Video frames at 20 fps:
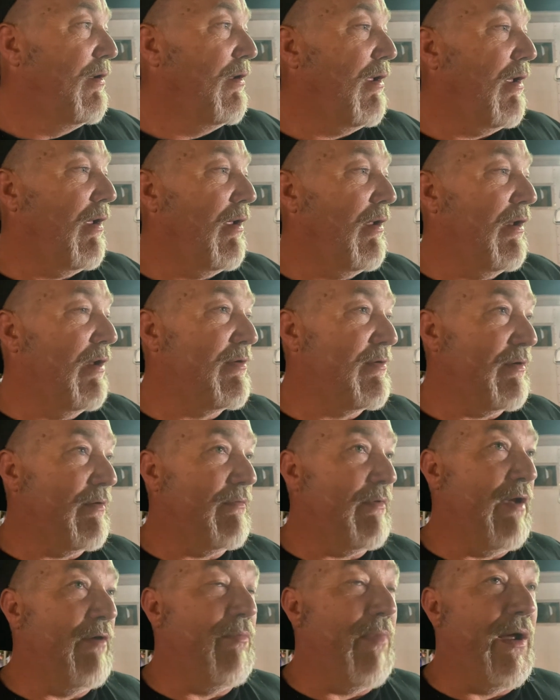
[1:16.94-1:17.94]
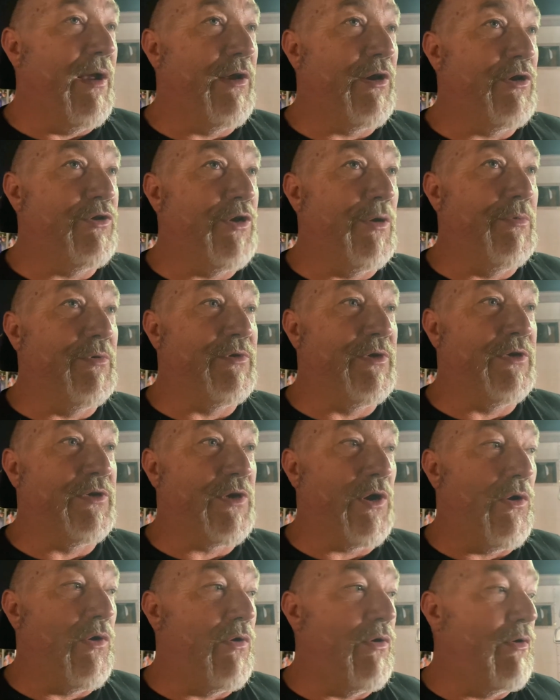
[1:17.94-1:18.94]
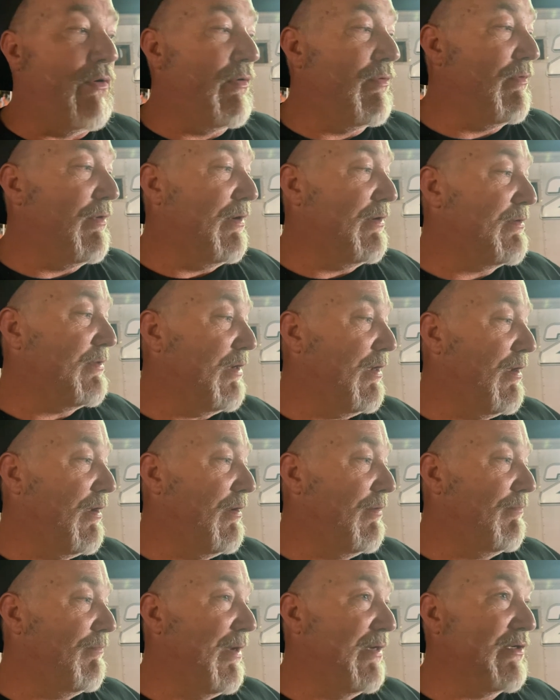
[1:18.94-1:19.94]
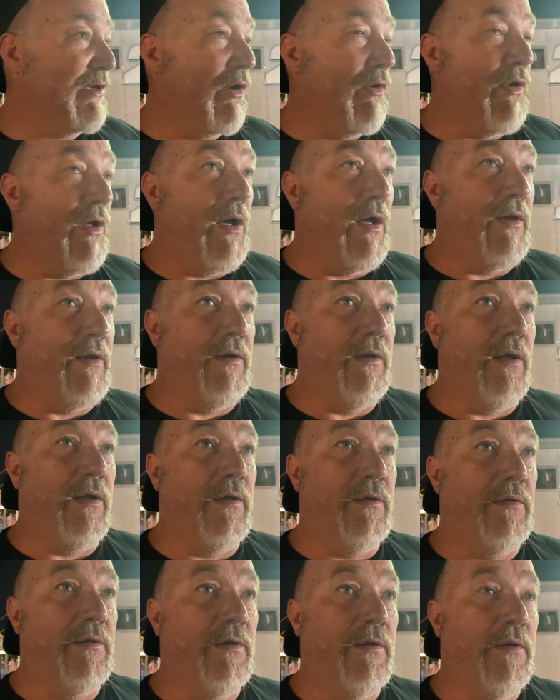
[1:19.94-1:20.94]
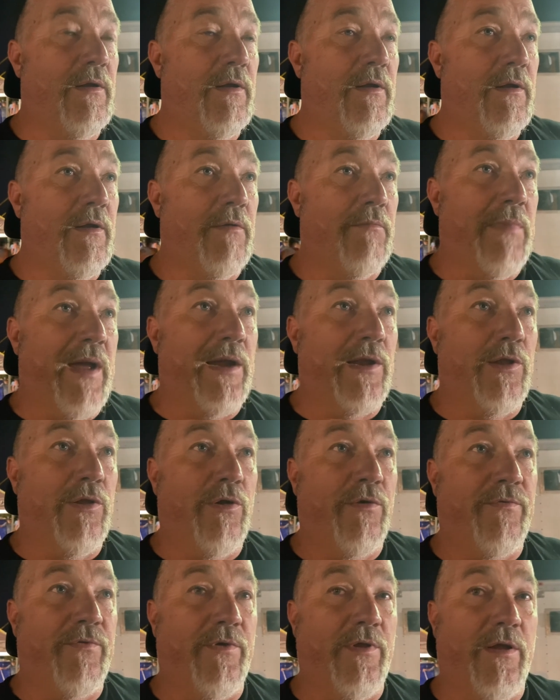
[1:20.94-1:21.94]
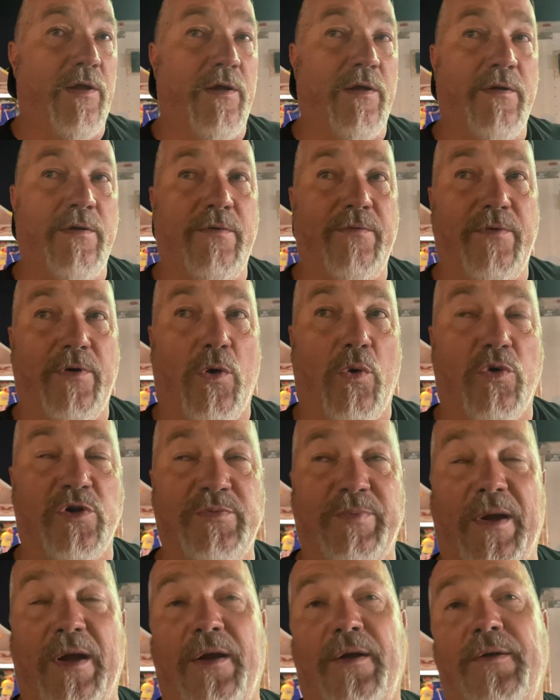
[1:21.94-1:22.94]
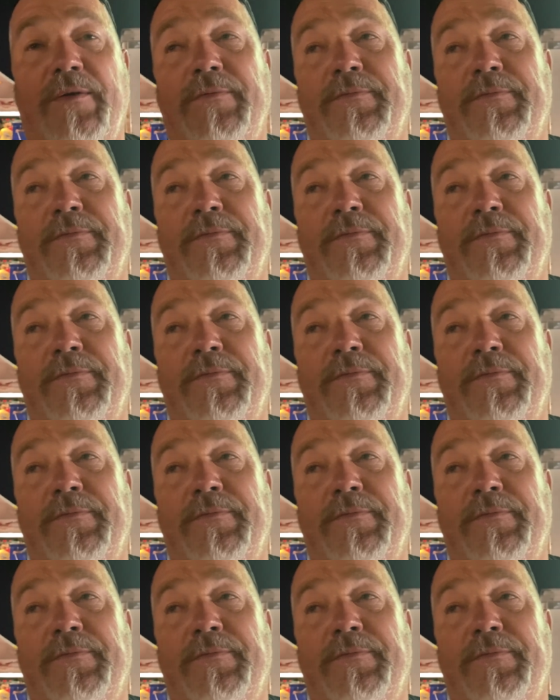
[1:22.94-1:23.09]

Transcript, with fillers: Uh, everybody that contributes to this car, it uh, means a whole lot. And uh, Mac Little for the, for the horse fire.